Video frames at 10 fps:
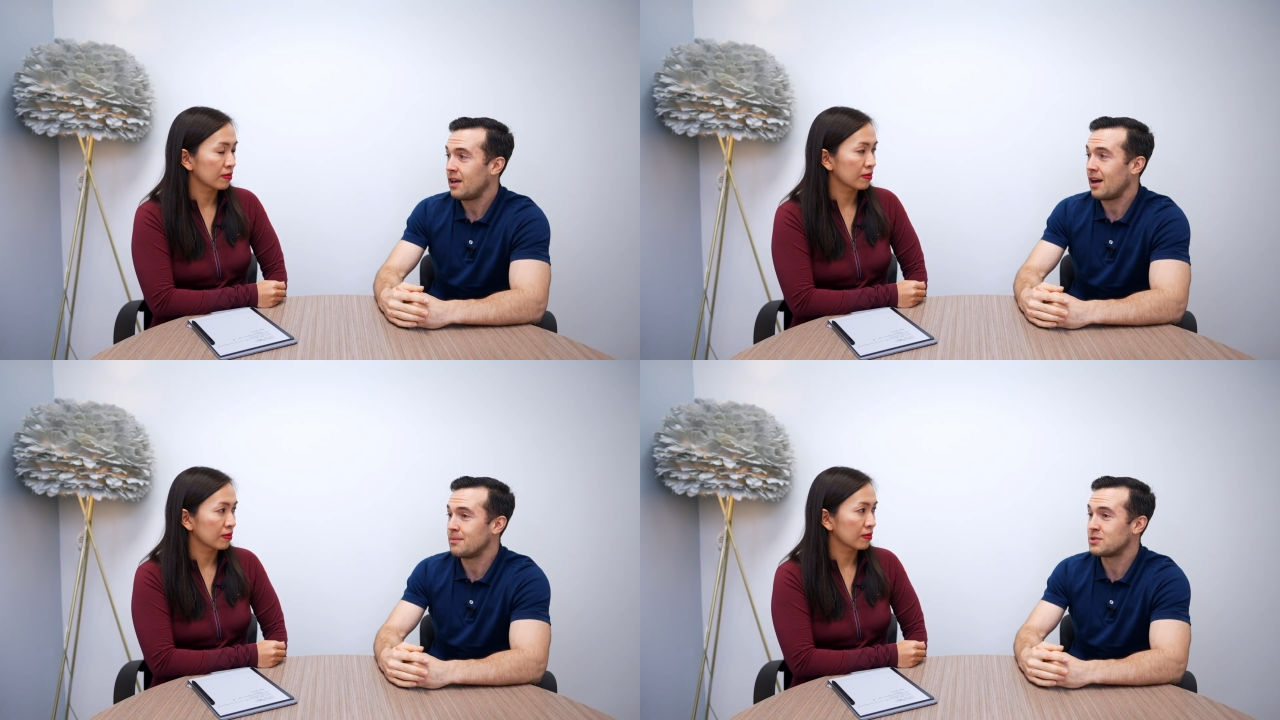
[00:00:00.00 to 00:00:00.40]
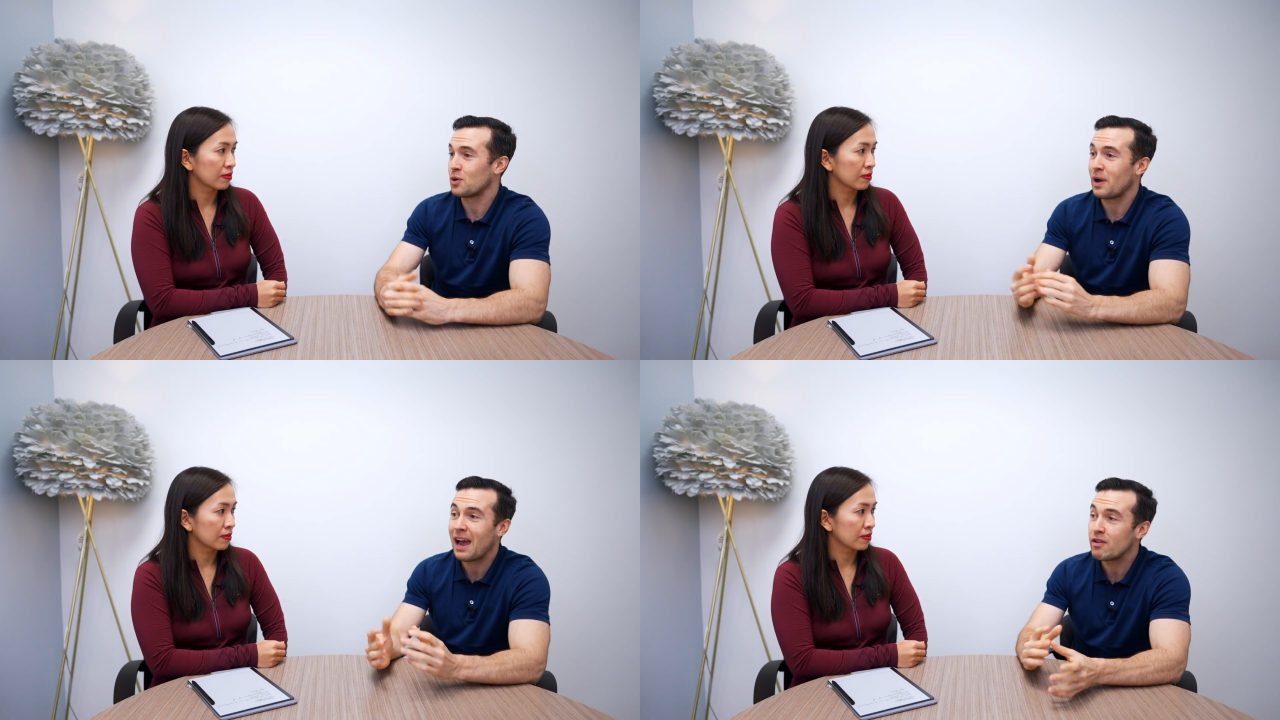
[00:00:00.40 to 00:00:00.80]
Speaker 1: Um,
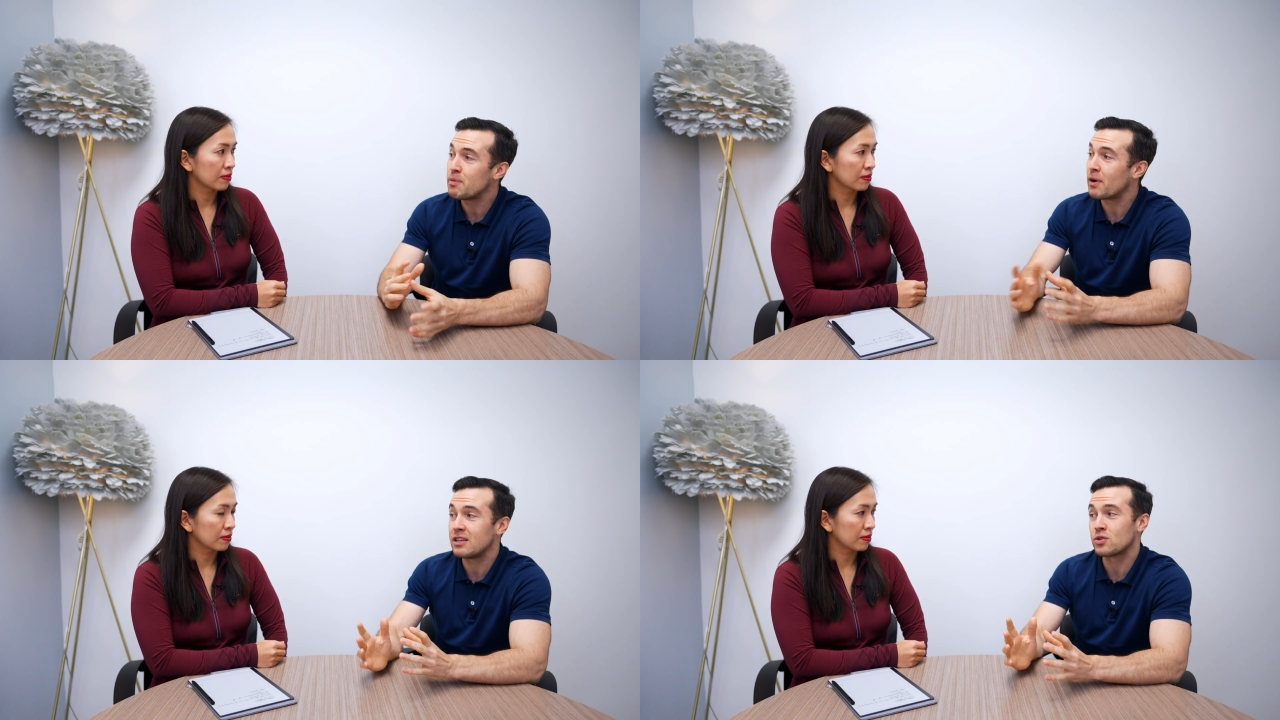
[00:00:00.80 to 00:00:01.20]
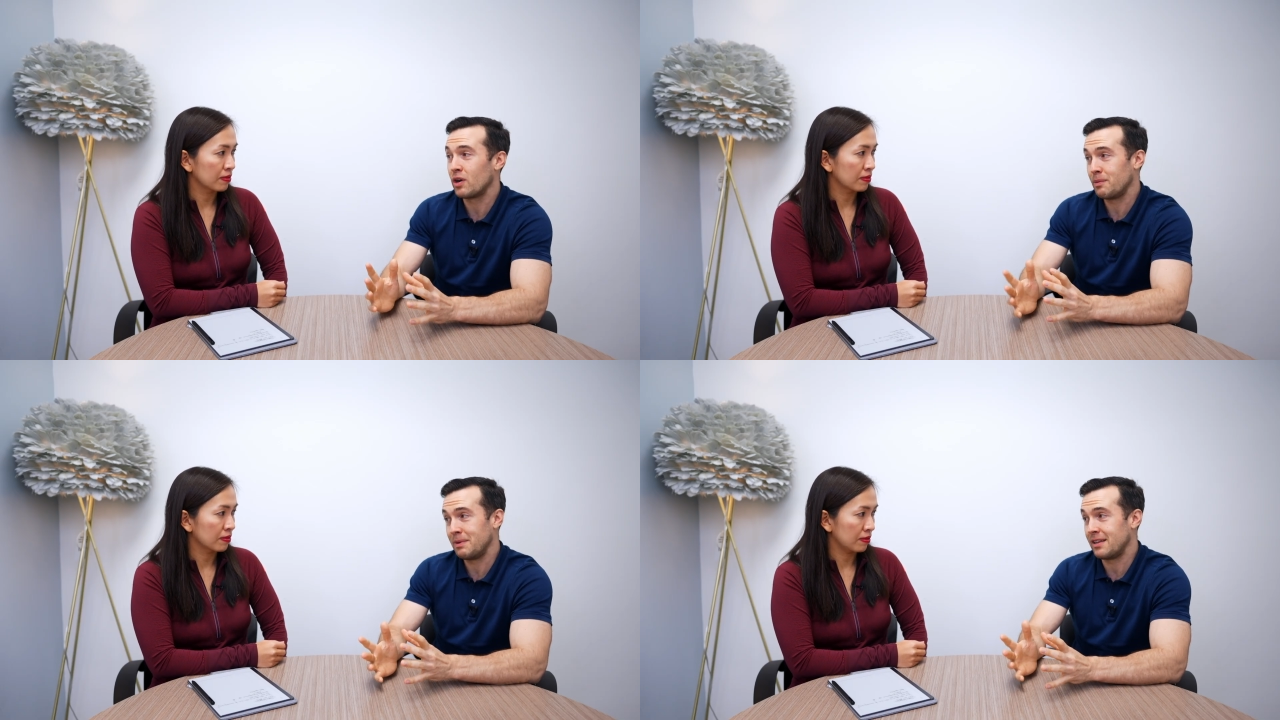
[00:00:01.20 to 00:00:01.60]
so everybody's
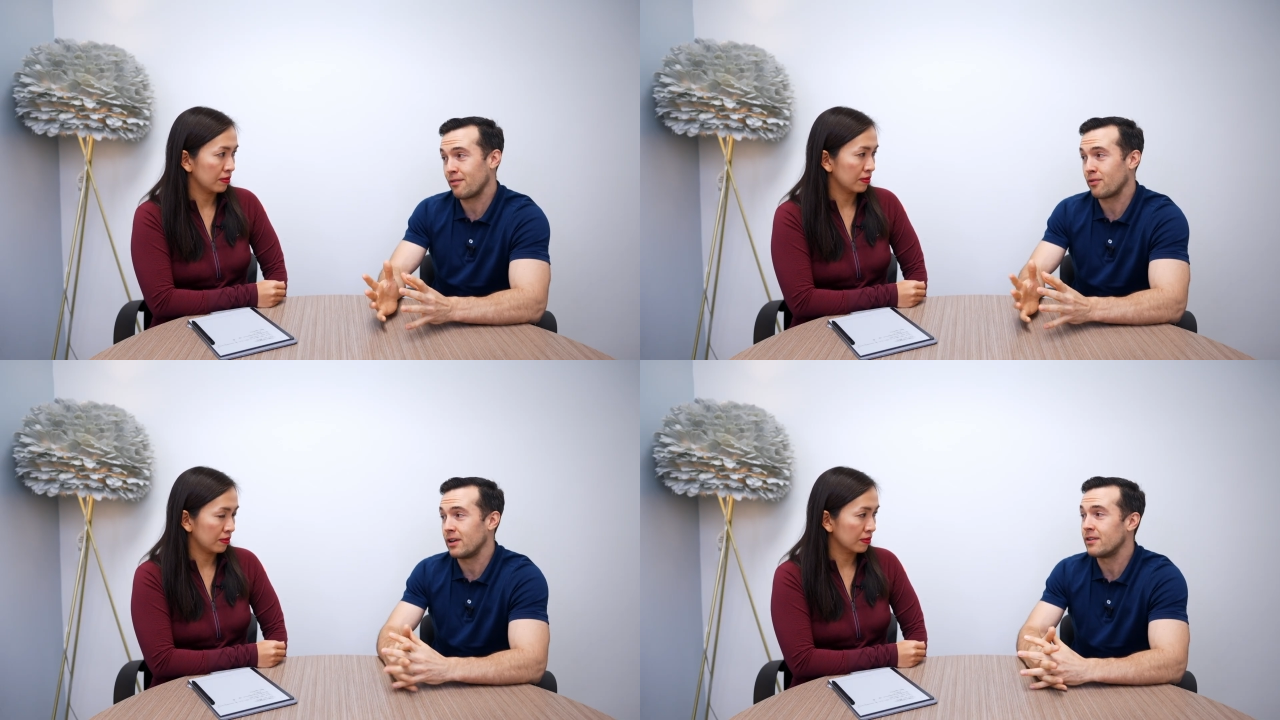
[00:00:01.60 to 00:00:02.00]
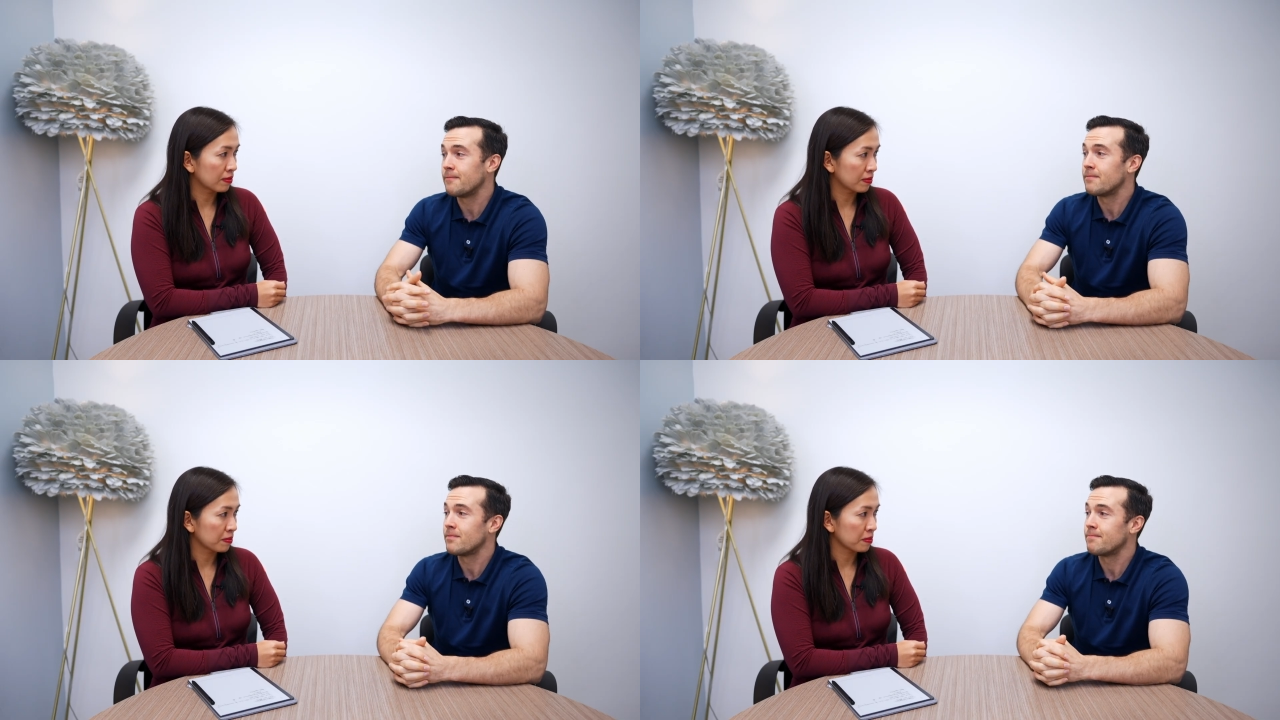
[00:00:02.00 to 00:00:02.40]
going to be different.
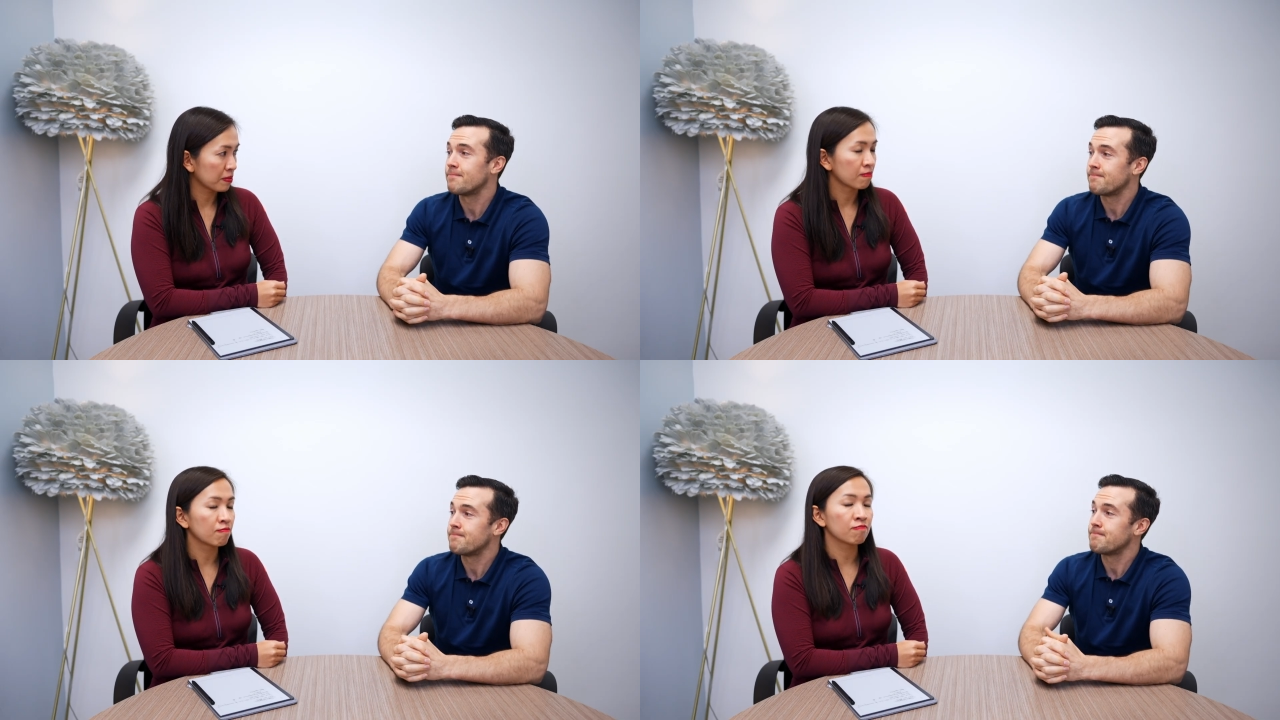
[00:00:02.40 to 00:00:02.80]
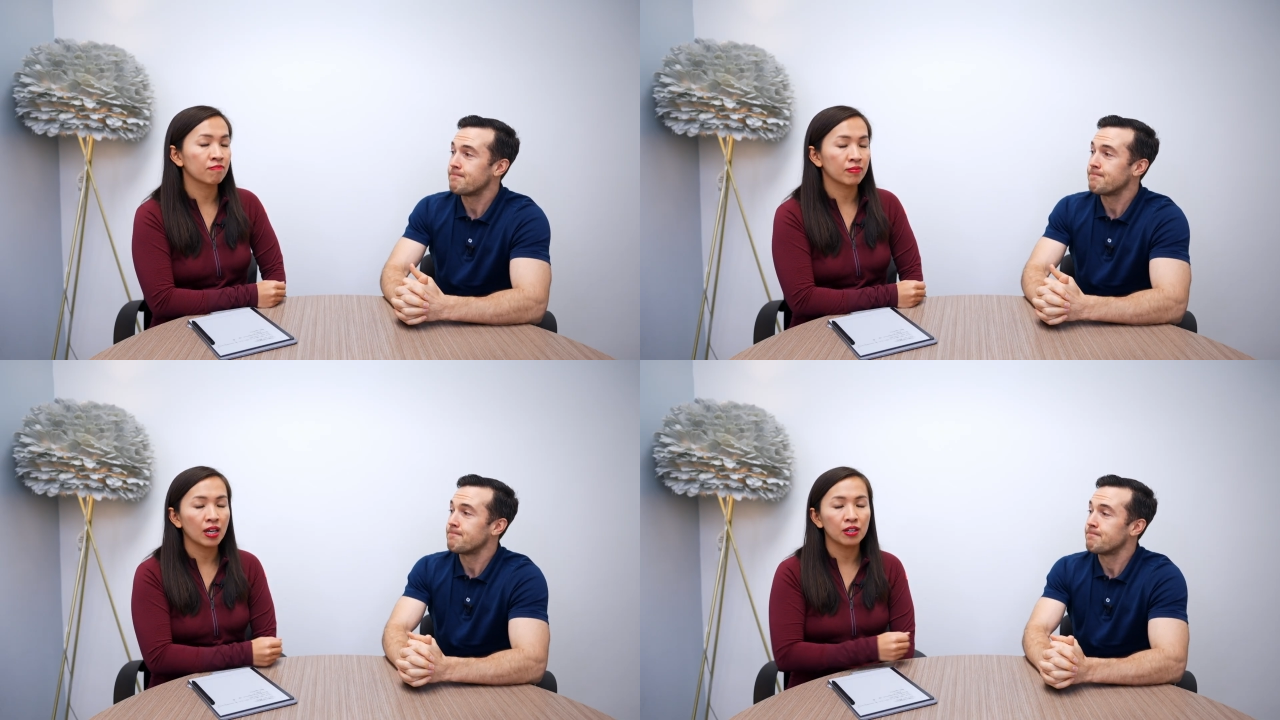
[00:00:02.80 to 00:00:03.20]

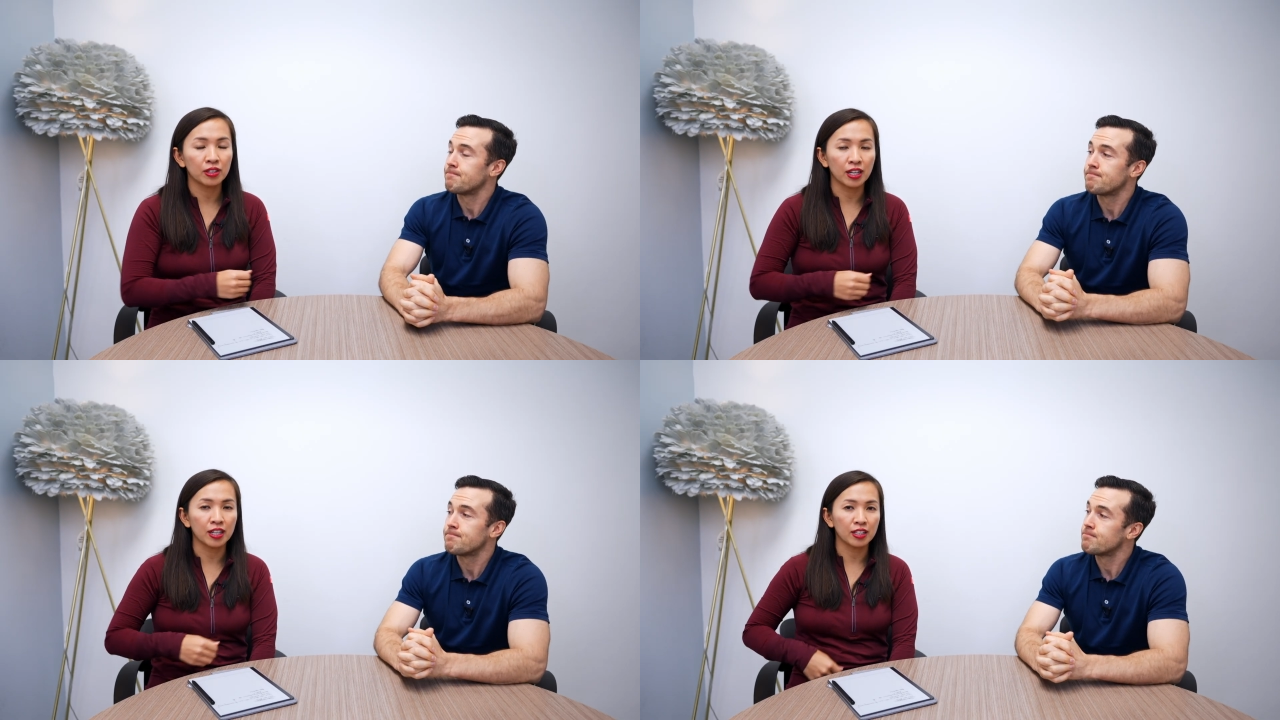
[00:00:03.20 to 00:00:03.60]
Speaker 2: Mm, okay,